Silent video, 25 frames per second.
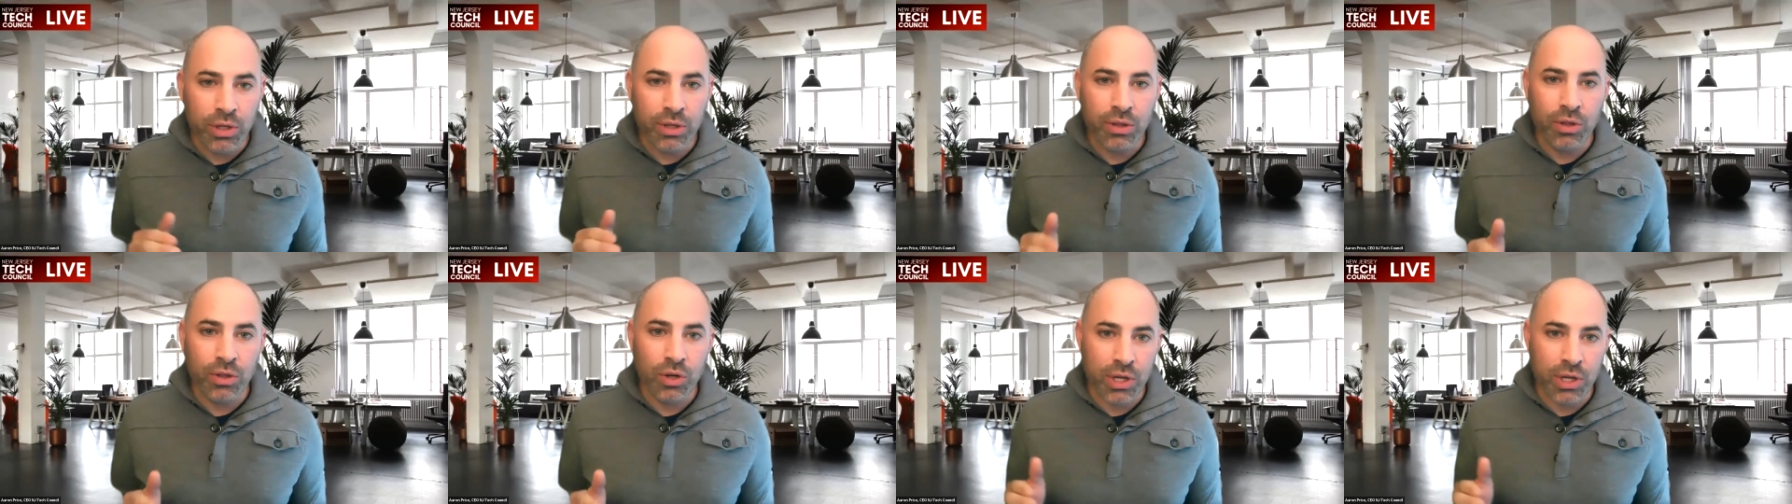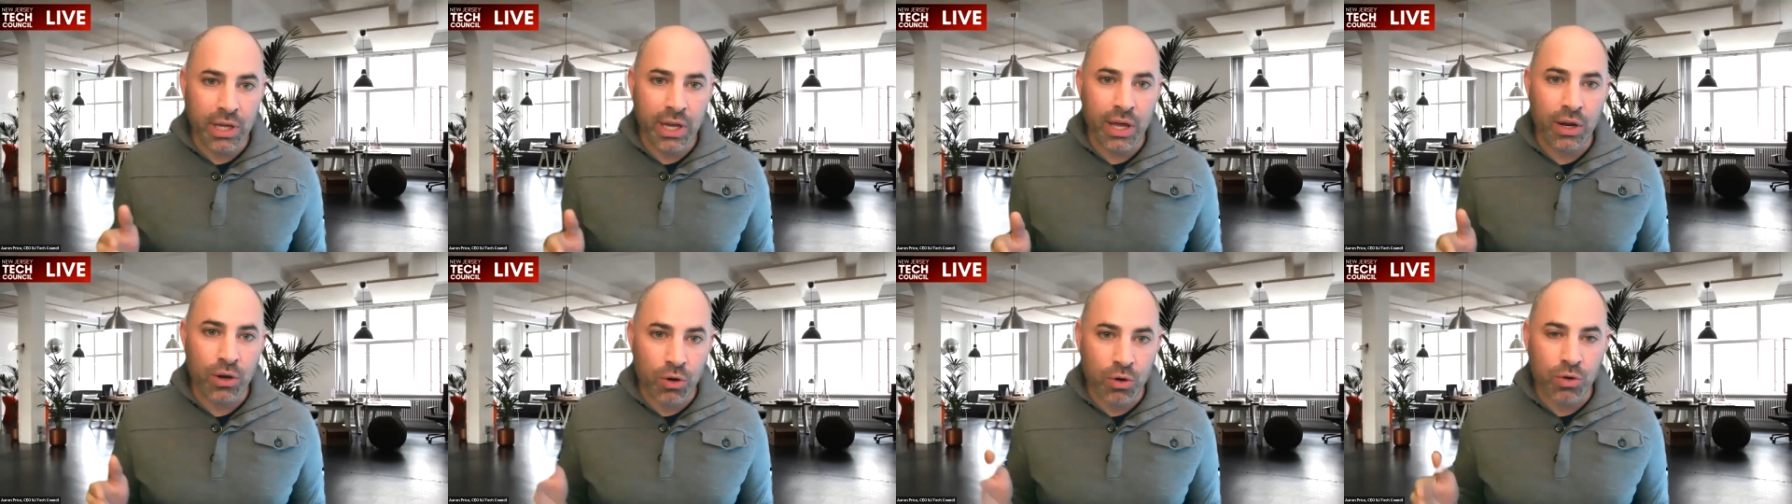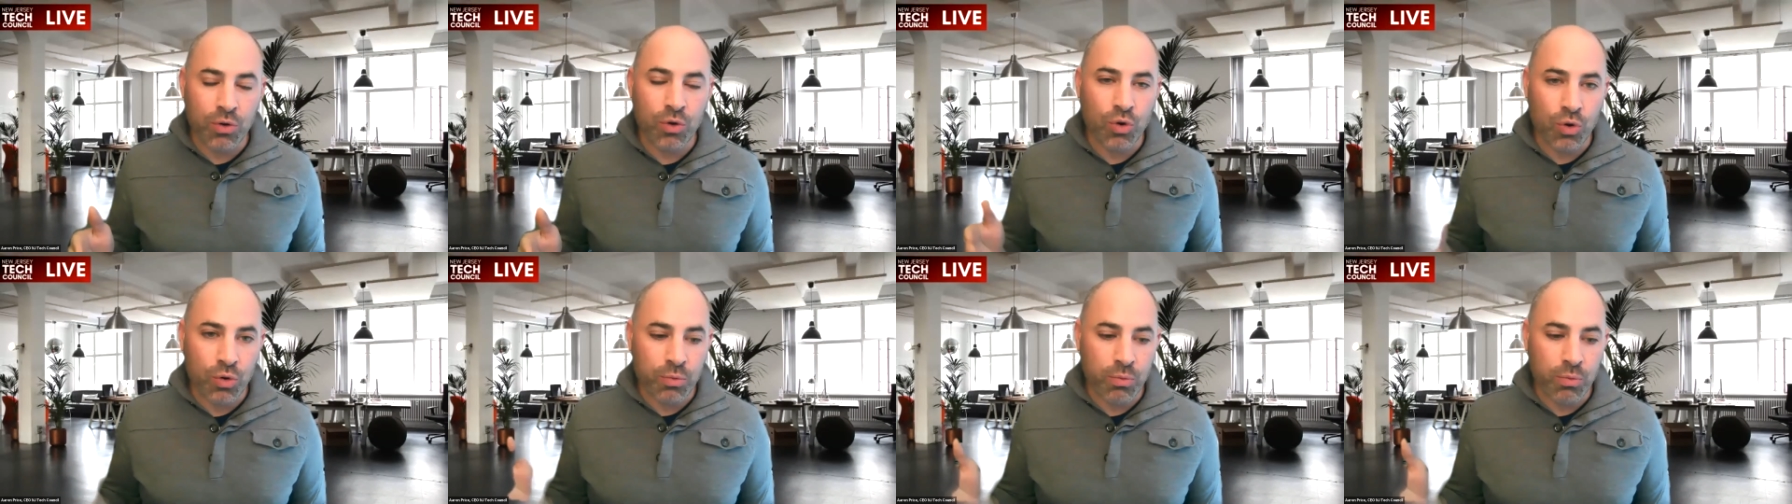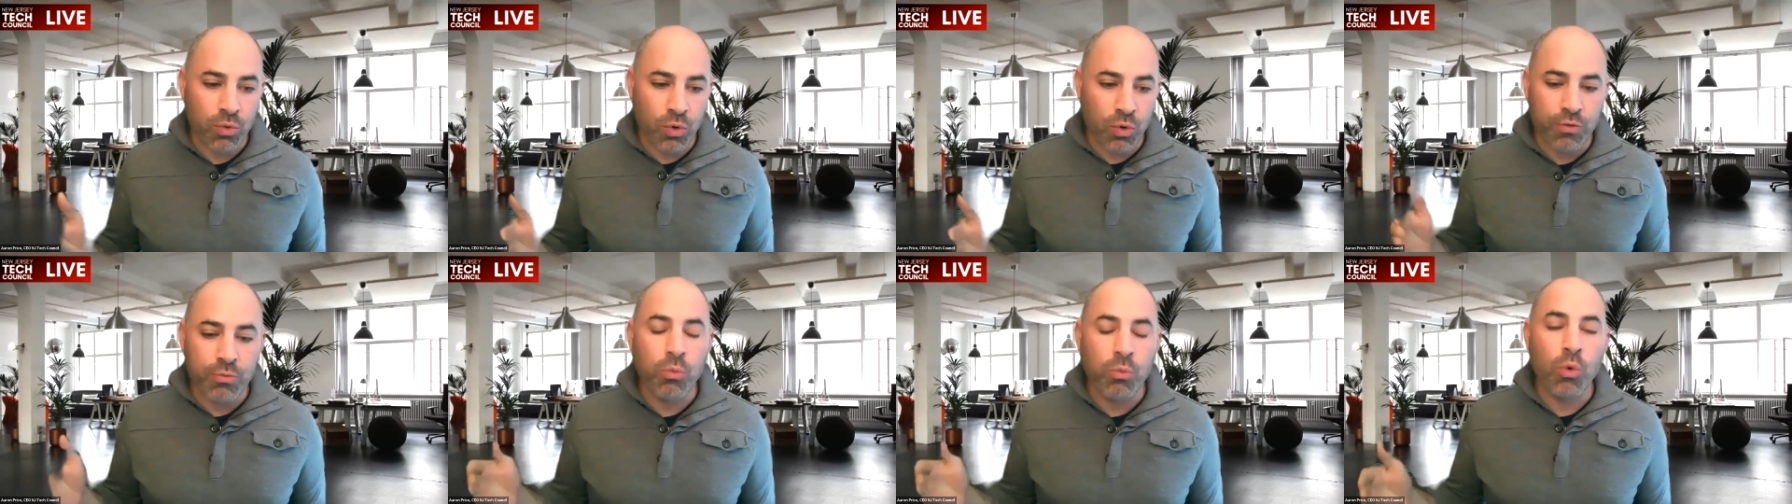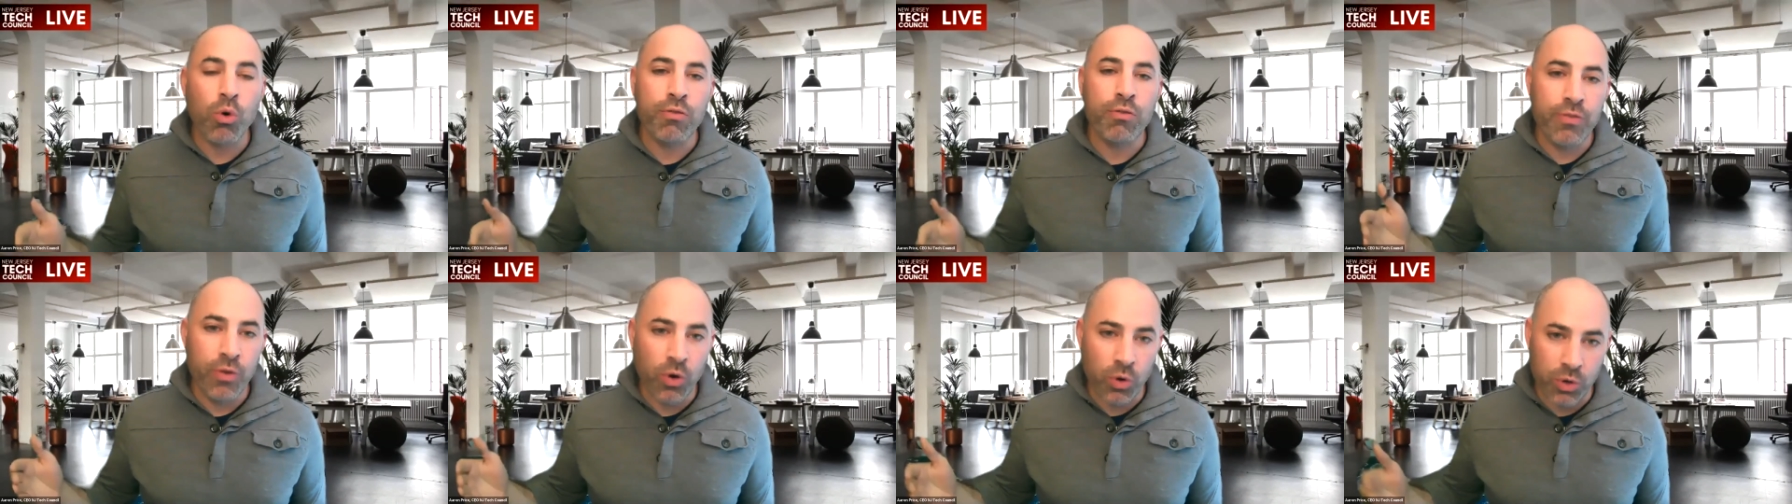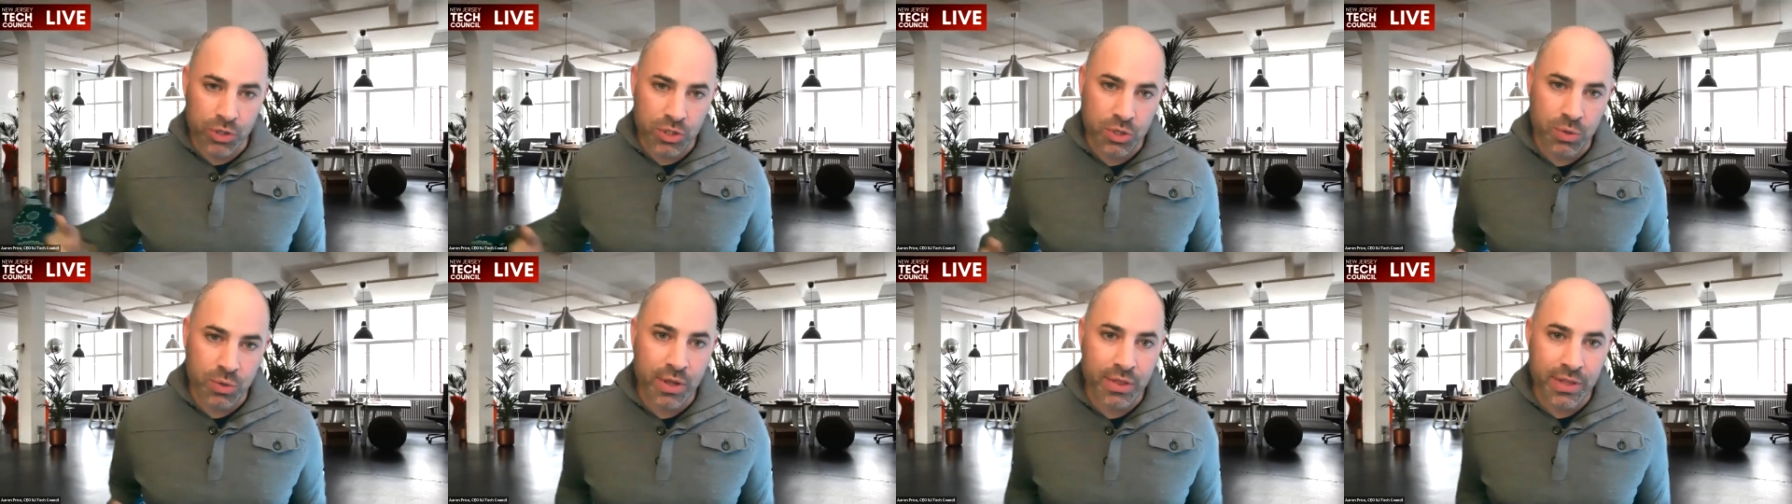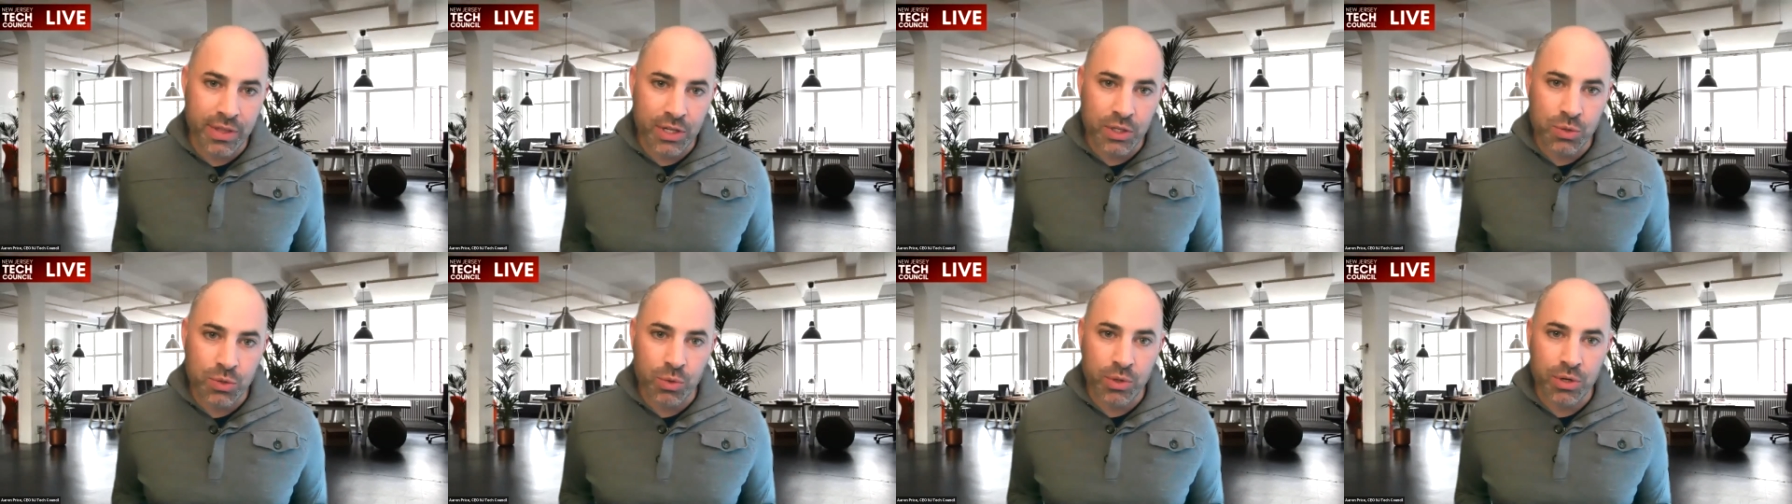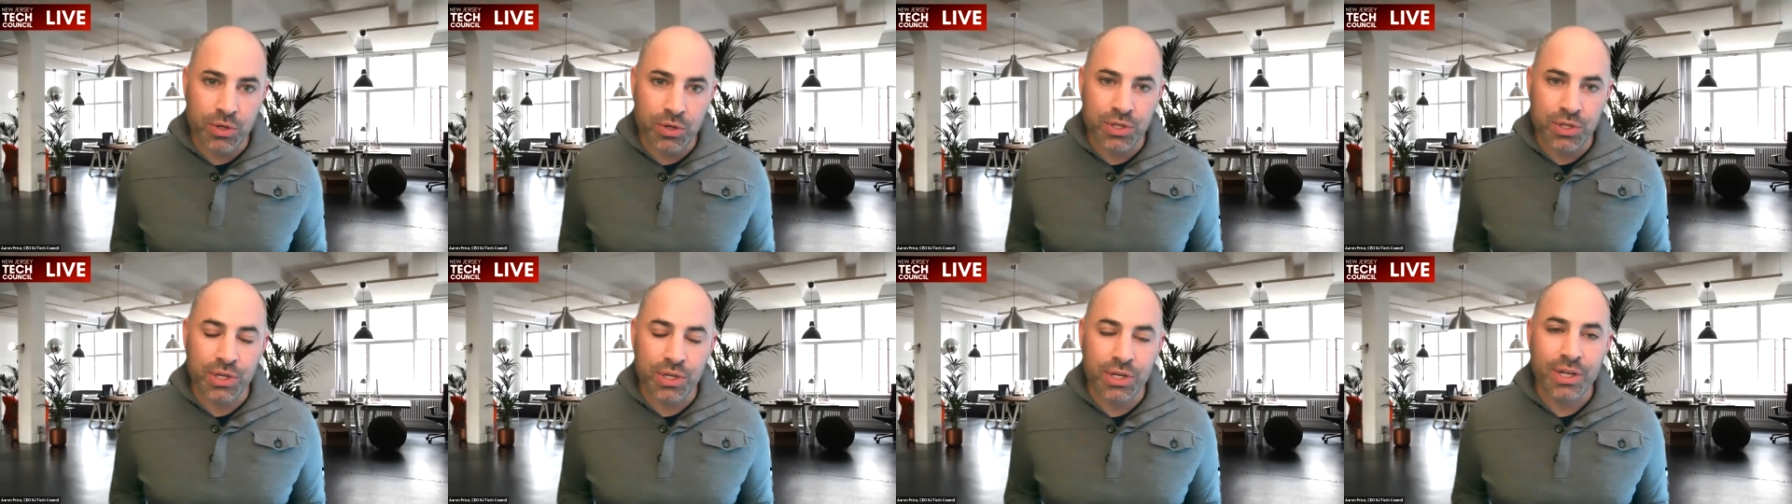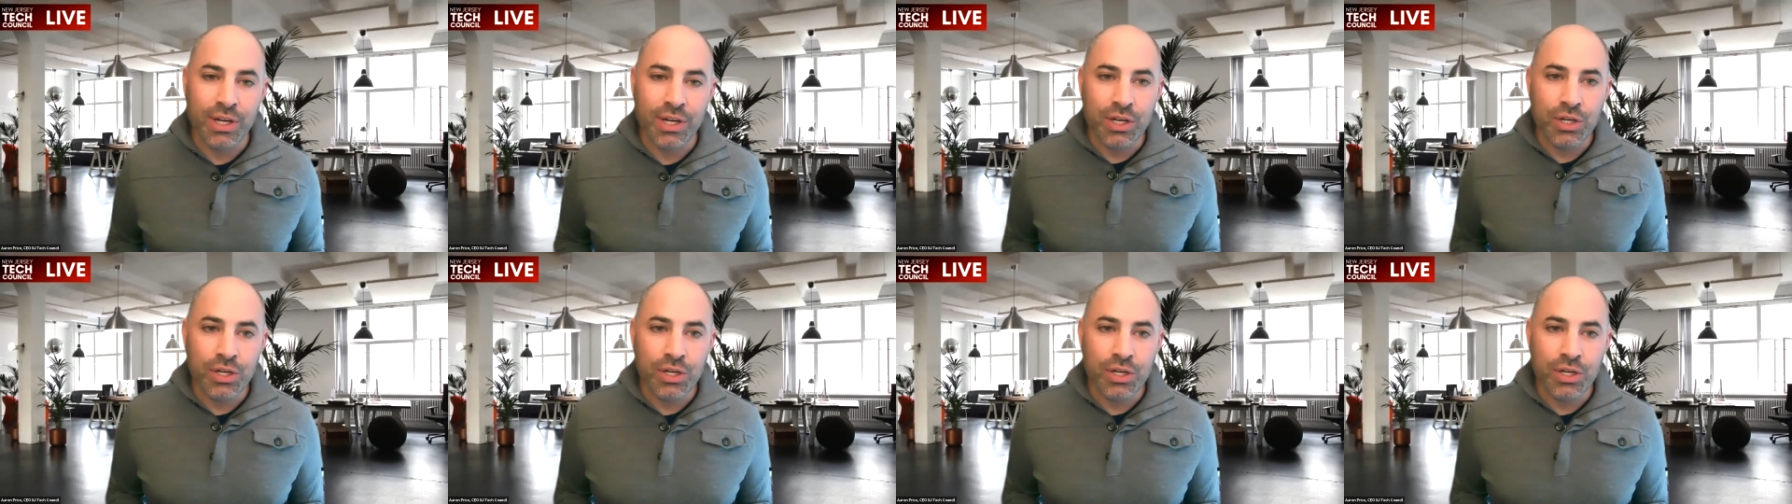looking at we're more focused around things where there's a